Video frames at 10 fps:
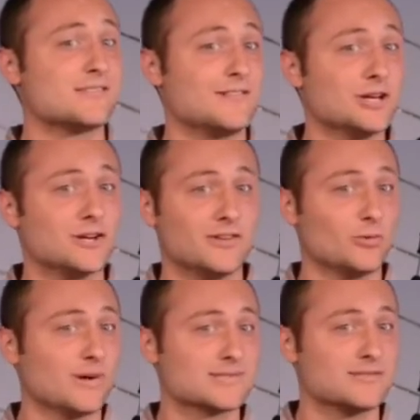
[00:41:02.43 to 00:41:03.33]
to fear if
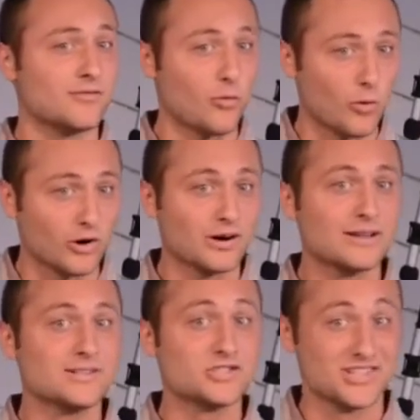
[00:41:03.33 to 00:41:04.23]
it wasn't for
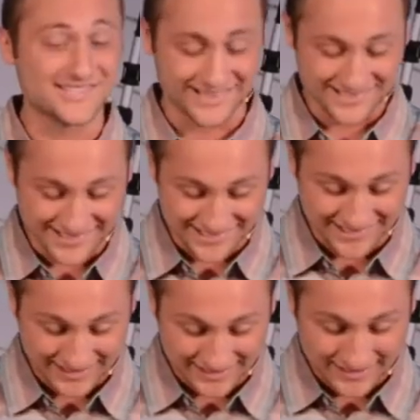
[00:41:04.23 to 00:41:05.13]
Jesus.